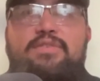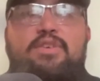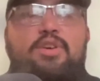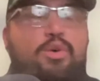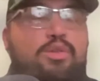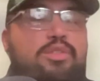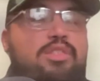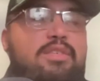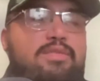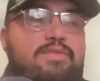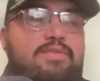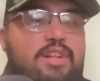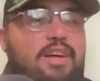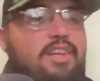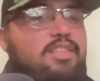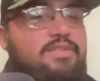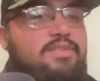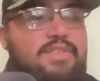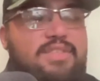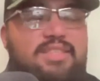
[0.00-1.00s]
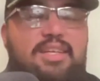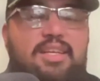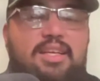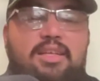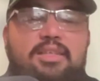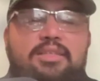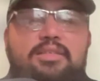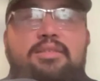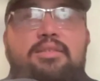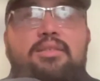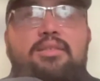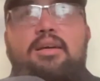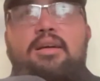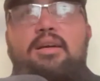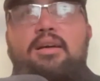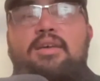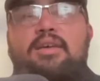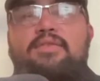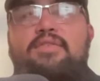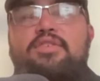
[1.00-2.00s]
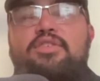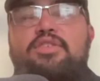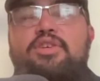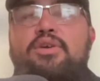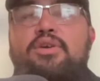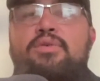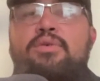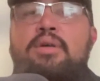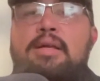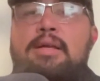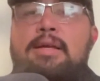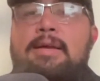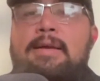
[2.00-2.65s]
coaching philosophies, I guess, of the show.